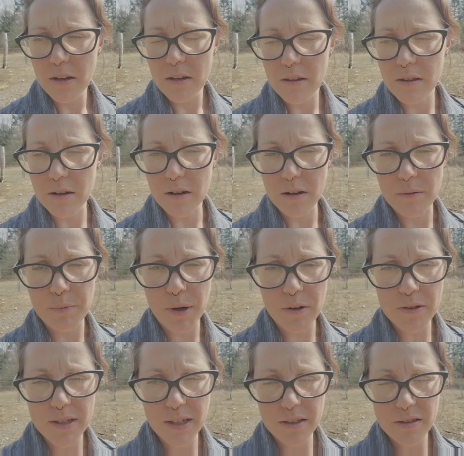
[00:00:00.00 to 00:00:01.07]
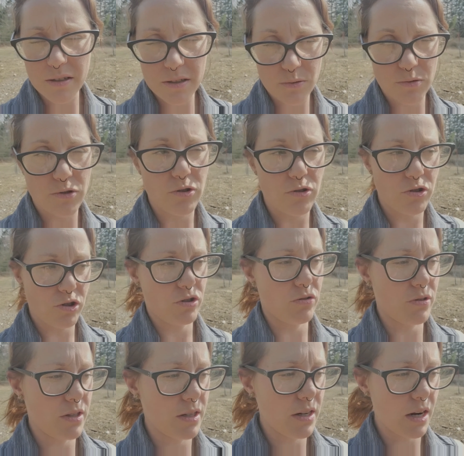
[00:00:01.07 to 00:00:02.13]
the brown sex links, which I'll show you
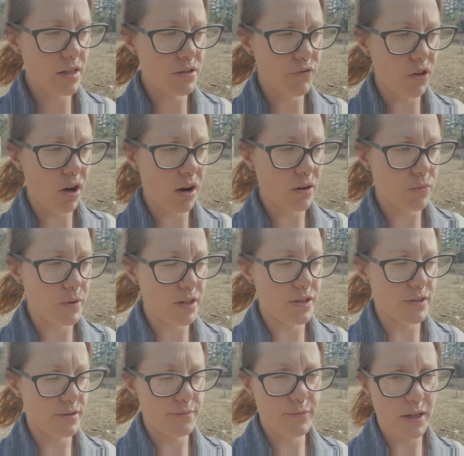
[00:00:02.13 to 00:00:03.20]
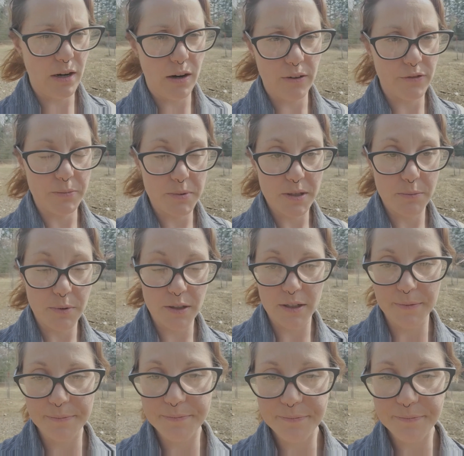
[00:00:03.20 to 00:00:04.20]
in the next vlog, we just we got from somebody.